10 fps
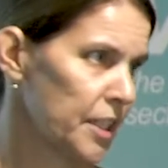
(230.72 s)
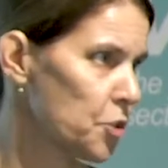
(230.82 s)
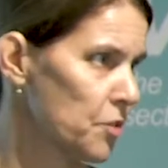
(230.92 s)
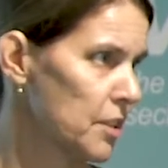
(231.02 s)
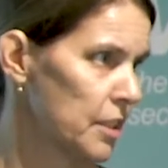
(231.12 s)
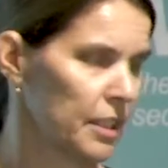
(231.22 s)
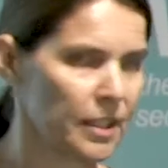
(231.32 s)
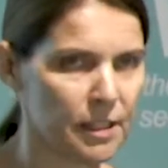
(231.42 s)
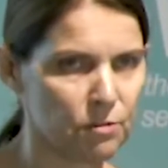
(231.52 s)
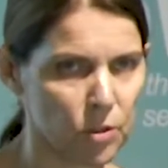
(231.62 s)
are interested in
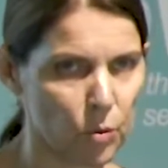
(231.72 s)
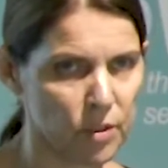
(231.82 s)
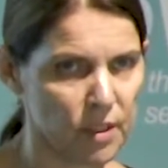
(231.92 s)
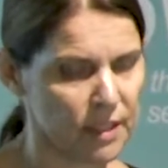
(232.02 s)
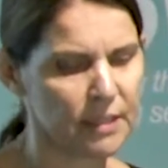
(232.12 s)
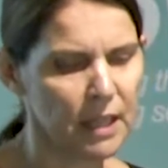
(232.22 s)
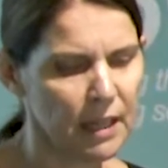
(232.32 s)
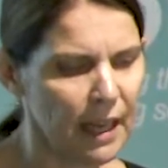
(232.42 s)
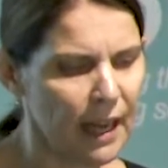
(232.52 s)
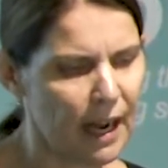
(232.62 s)
these resources, and
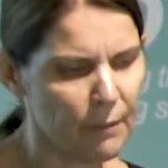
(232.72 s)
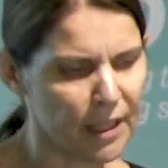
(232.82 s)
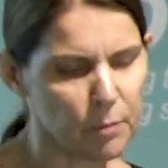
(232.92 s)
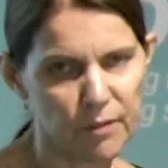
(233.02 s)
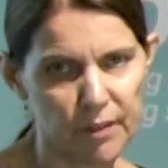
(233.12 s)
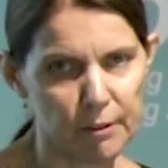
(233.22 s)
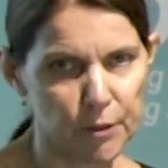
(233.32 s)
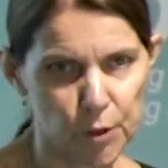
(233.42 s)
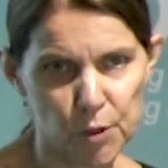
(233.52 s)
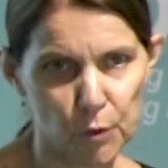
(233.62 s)
they can be very
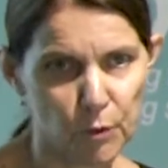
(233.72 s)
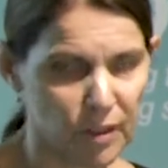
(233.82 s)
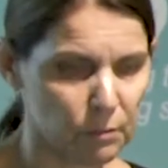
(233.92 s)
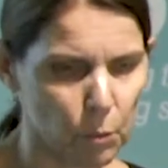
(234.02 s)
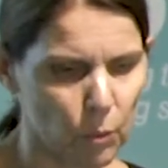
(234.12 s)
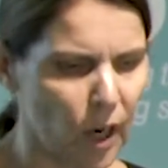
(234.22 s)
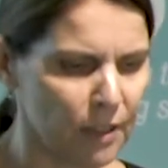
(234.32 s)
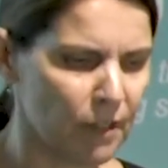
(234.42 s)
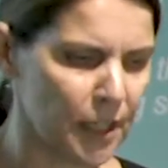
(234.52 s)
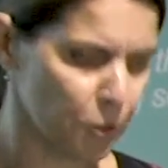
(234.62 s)
useful for a
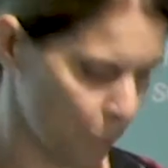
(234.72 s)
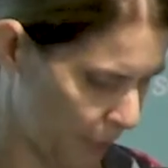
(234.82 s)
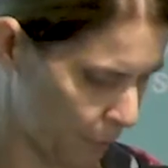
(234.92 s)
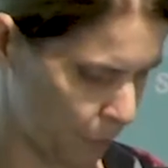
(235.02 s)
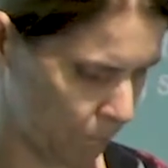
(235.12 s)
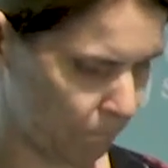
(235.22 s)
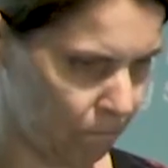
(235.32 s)
wide range of people.